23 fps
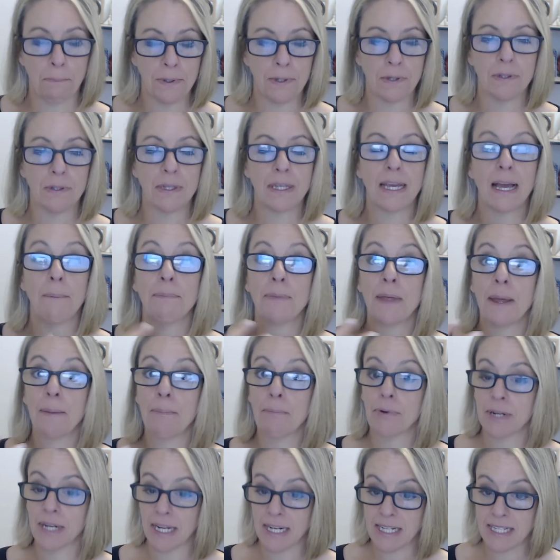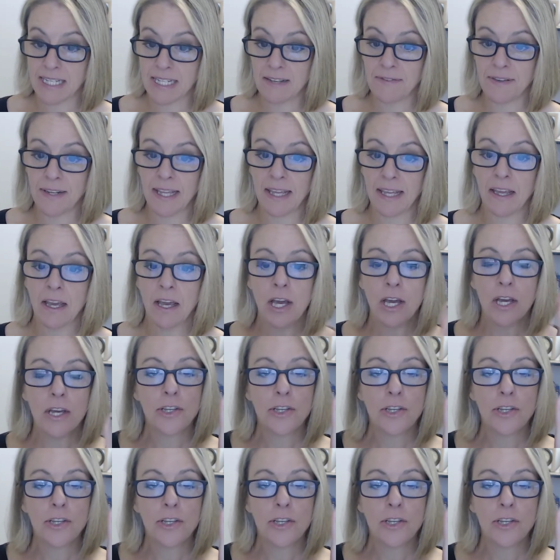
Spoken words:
building up their productivity,